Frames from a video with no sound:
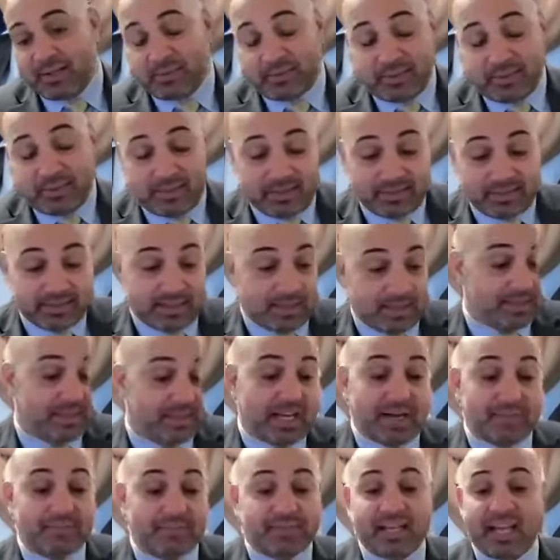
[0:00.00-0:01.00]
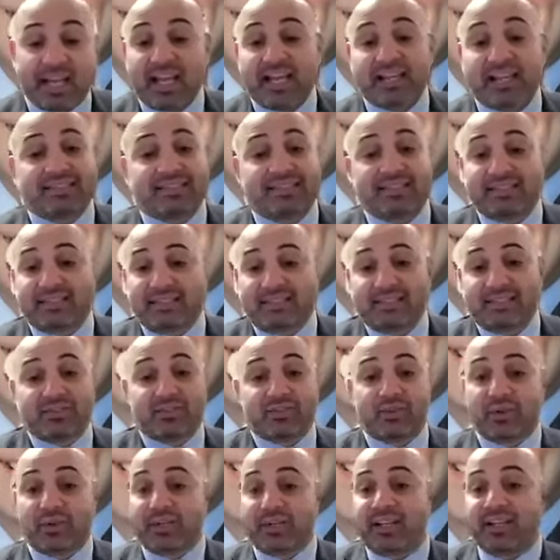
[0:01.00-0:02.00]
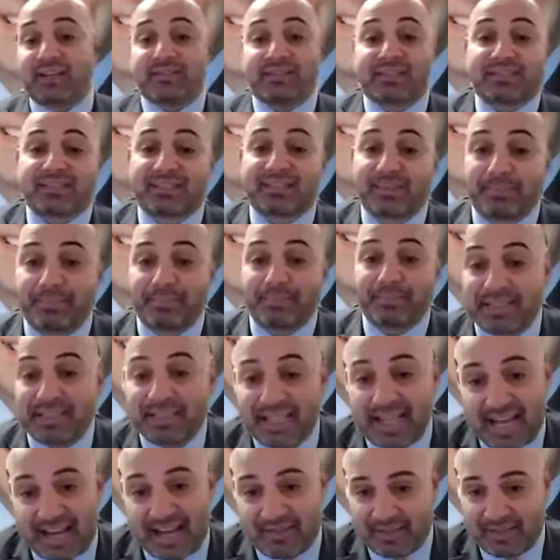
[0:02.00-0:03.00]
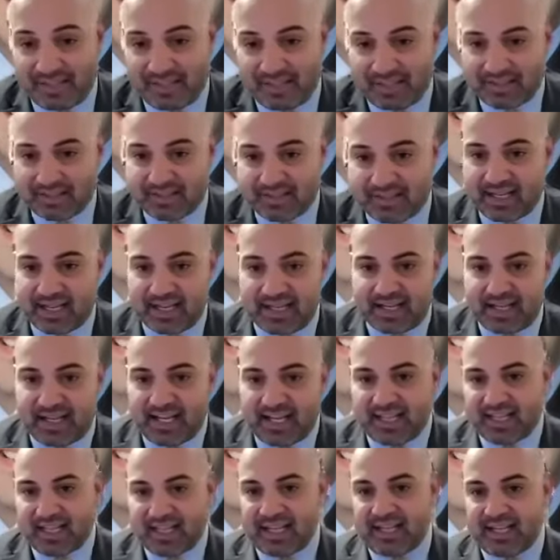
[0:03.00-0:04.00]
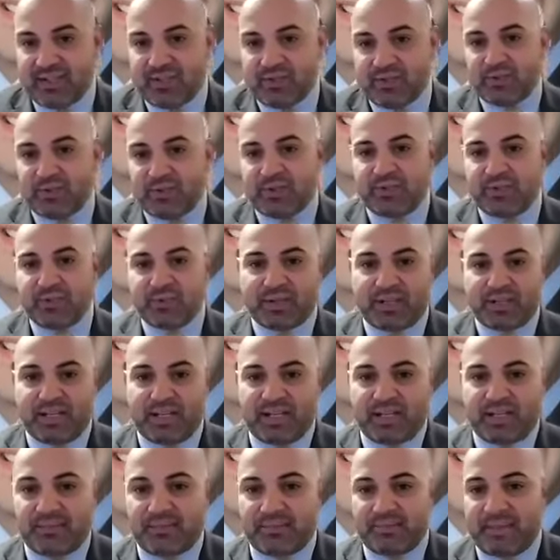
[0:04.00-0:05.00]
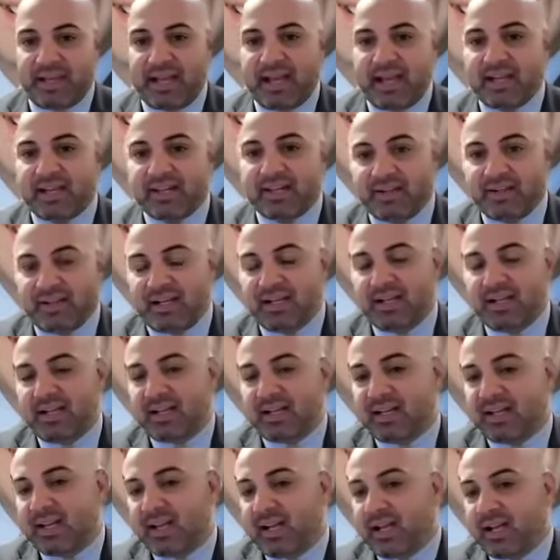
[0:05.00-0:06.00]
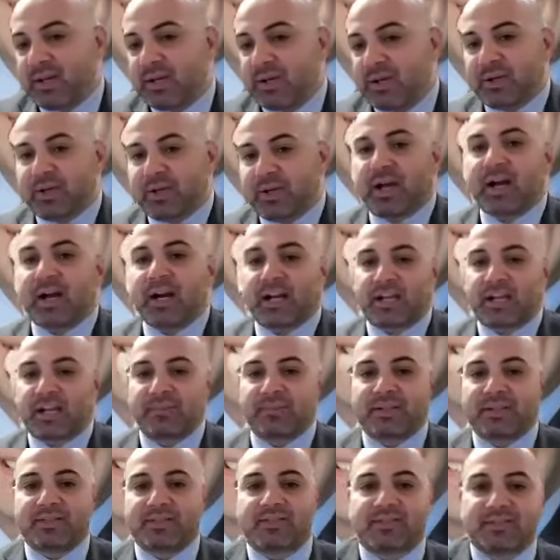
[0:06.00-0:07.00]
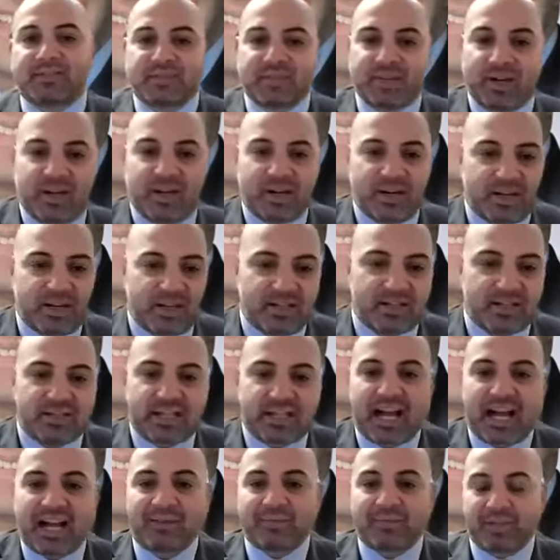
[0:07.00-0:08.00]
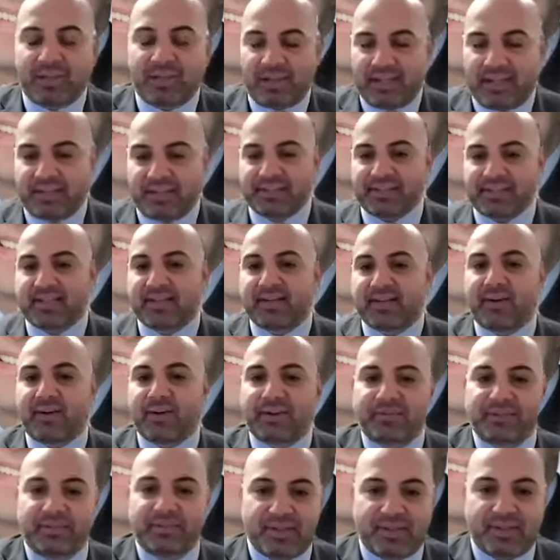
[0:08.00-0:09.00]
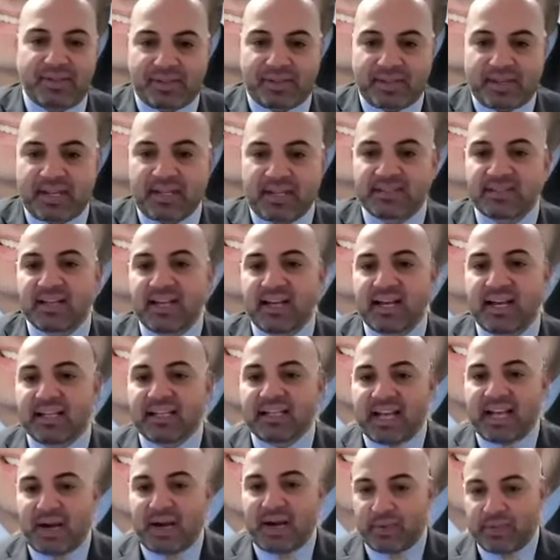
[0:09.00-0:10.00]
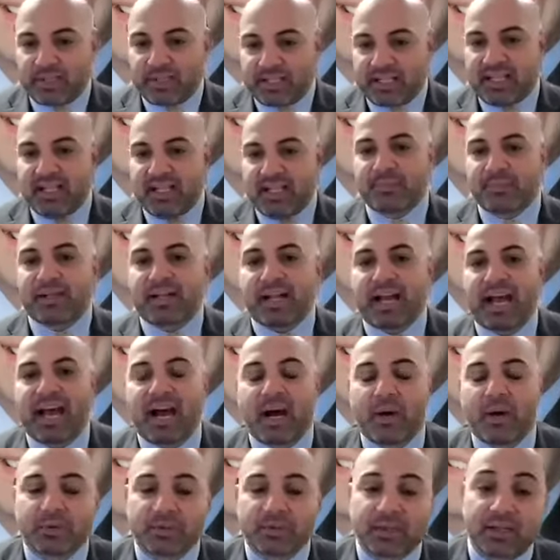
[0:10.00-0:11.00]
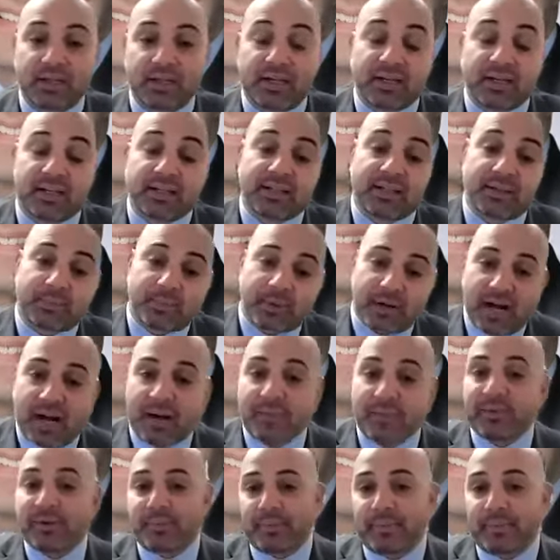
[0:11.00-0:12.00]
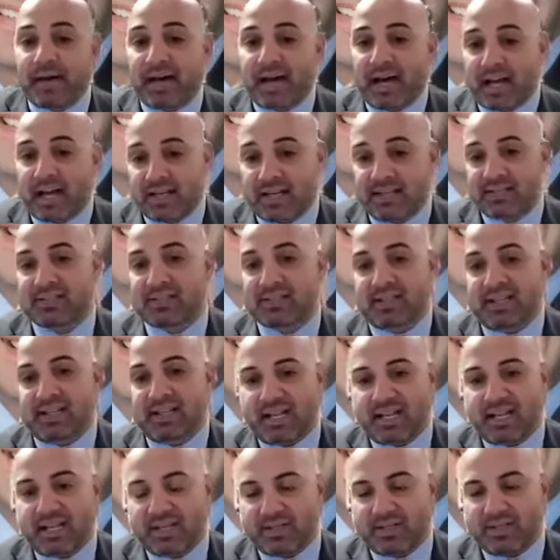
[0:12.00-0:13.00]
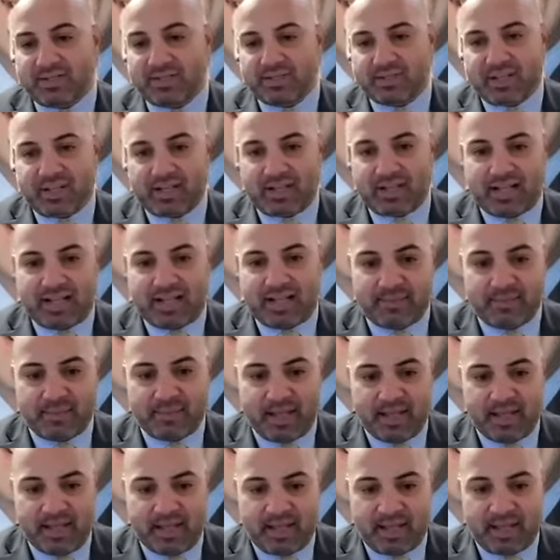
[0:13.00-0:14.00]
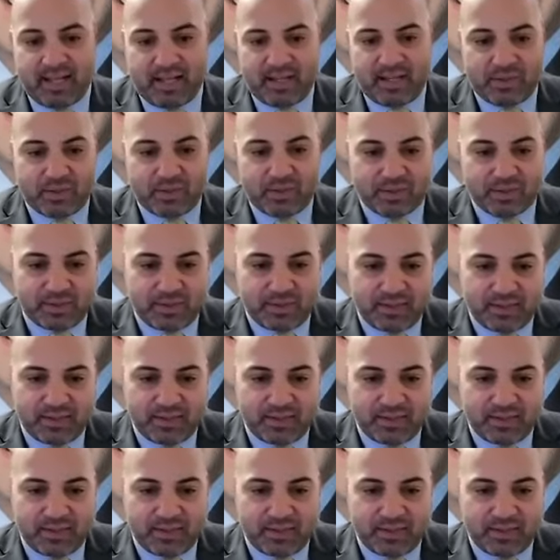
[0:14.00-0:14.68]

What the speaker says: sometimes the ACCs don't even submit the evidence. And then you can make really good arguments regarding timeliness and all of these things that would keep it out. The problem, honestly, is you're